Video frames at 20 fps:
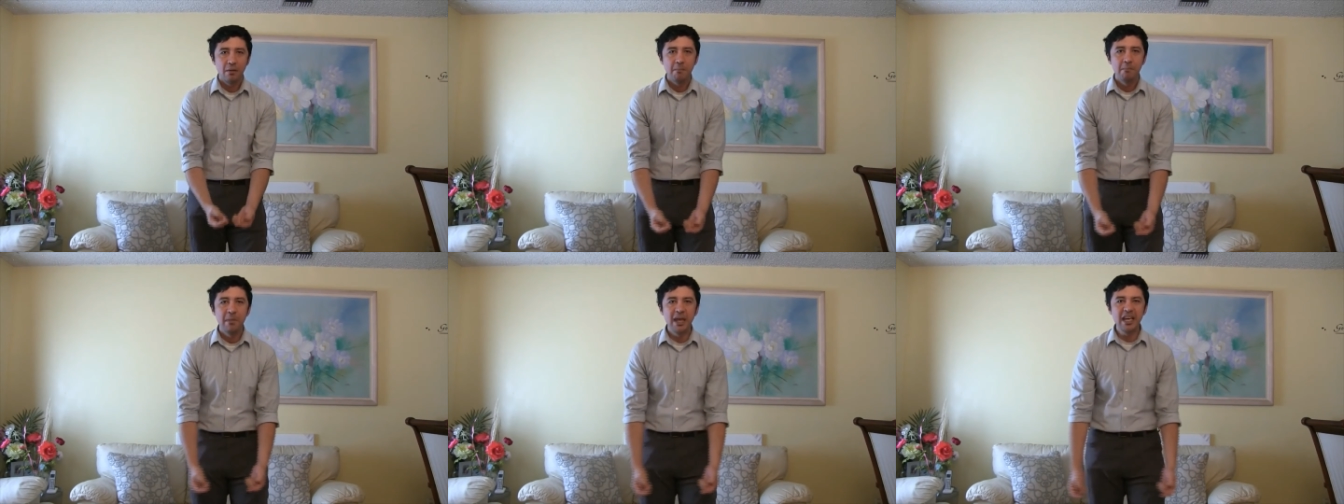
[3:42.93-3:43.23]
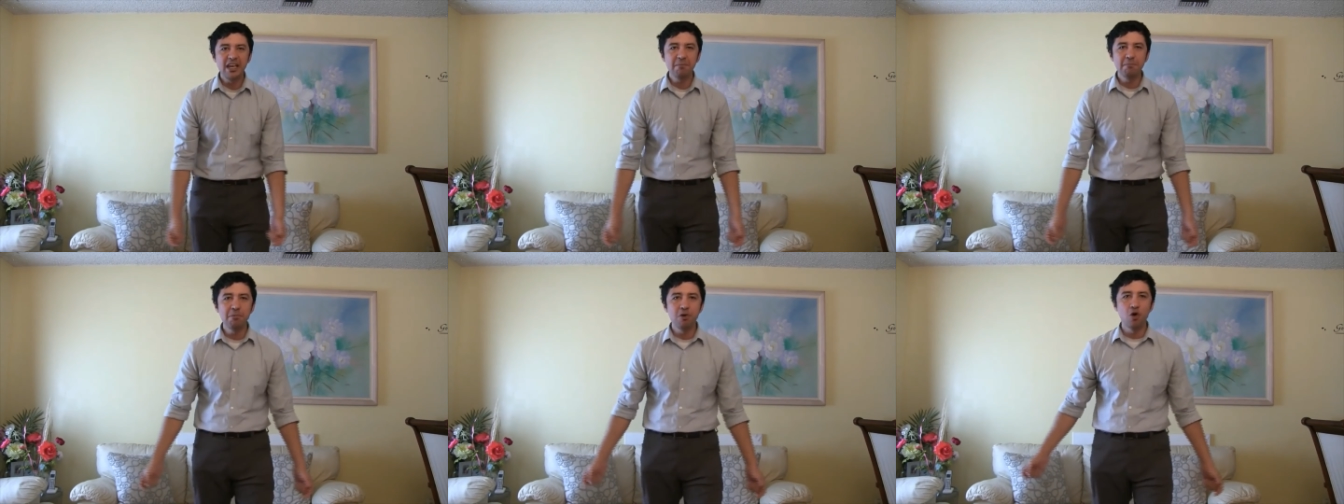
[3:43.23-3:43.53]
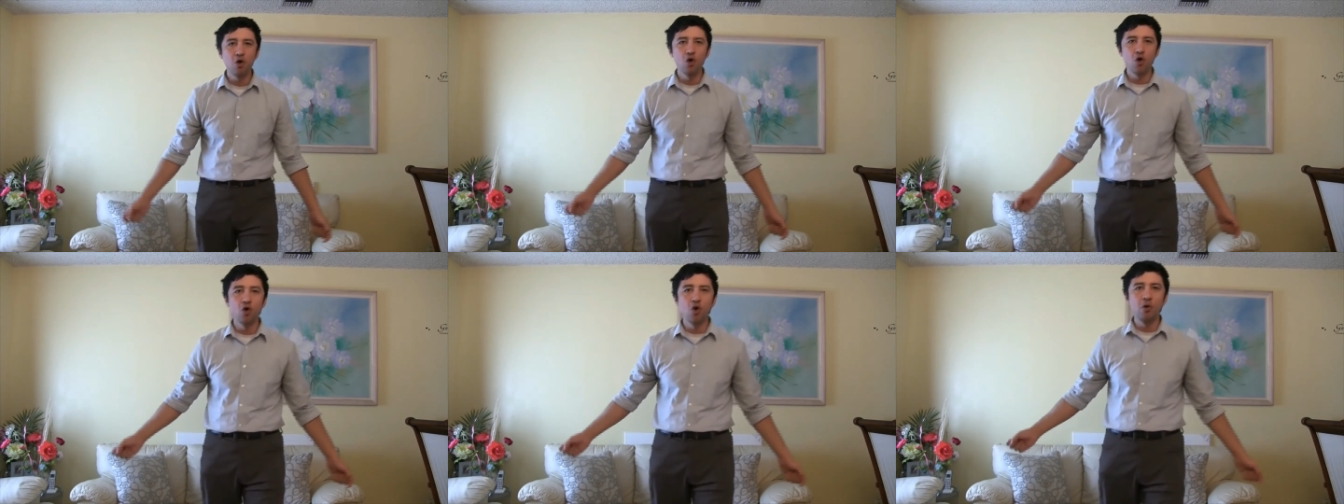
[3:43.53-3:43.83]
make
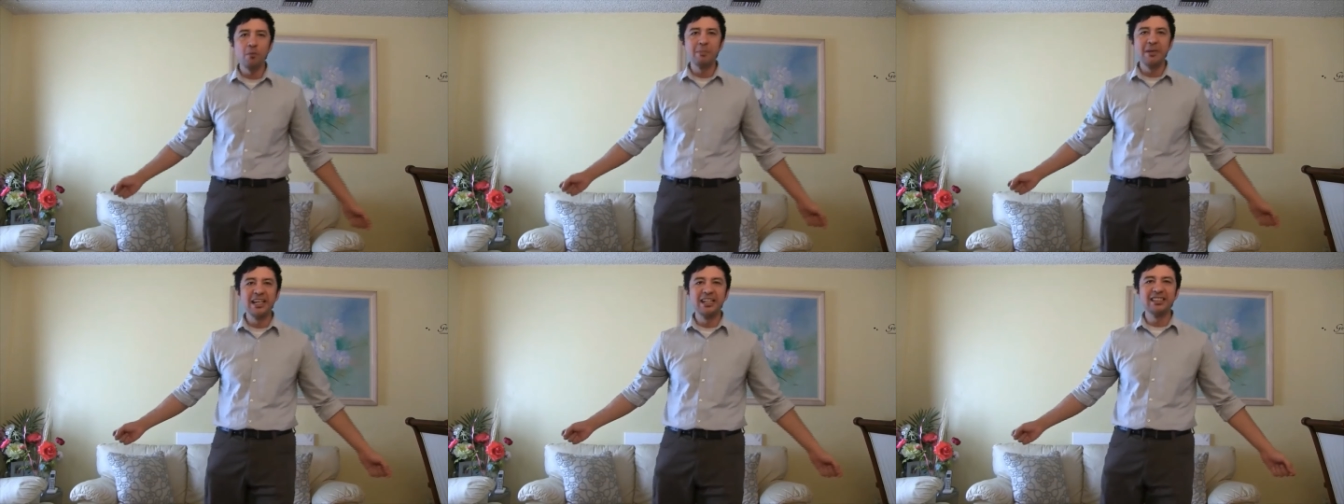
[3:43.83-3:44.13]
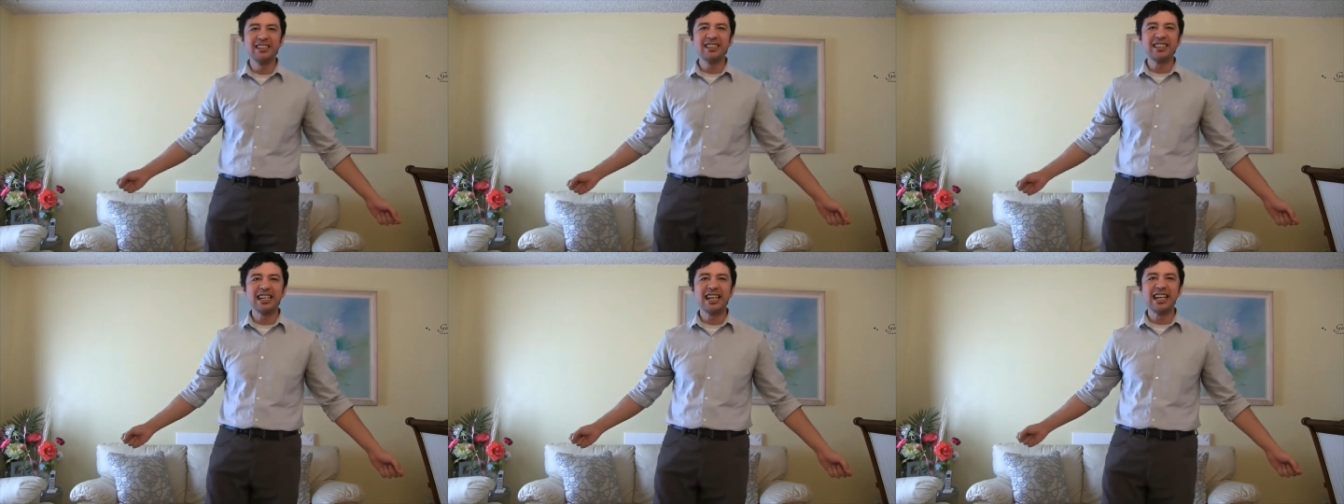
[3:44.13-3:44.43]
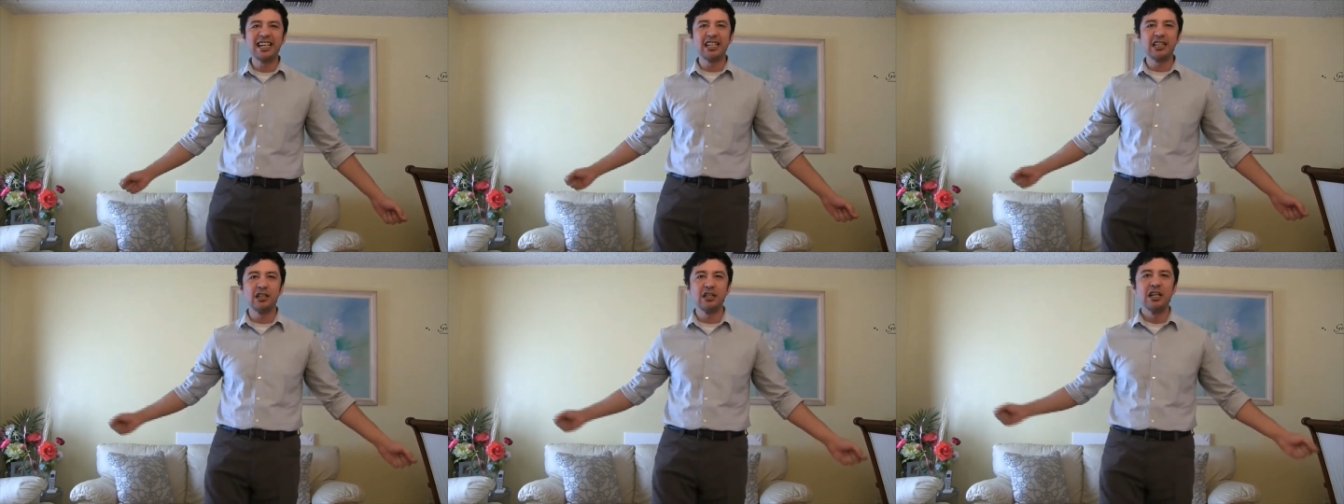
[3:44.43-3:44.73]
poor men's
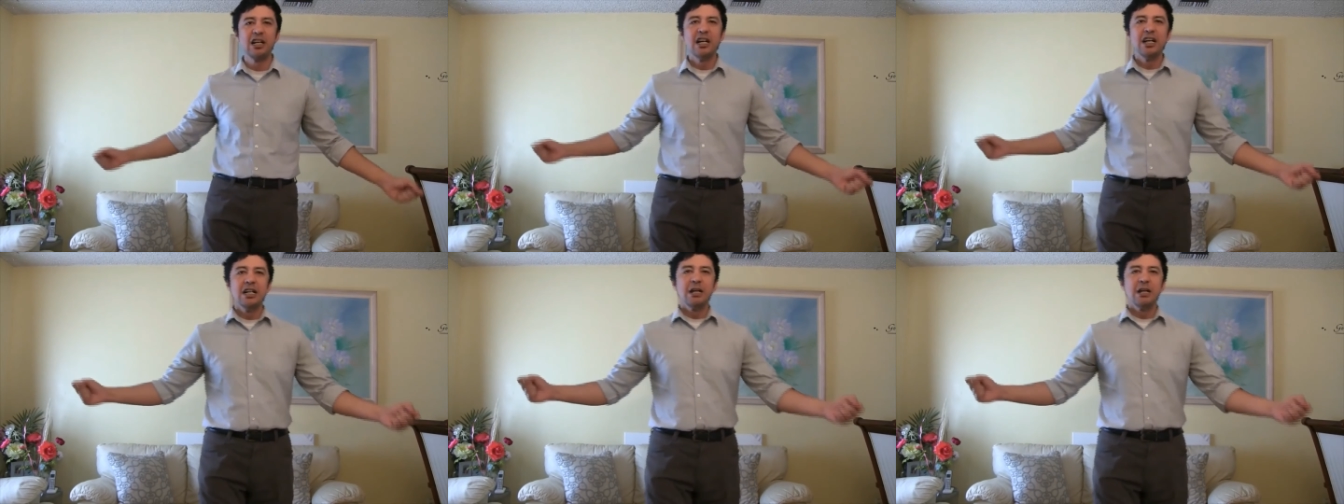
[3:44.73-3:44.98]
cattle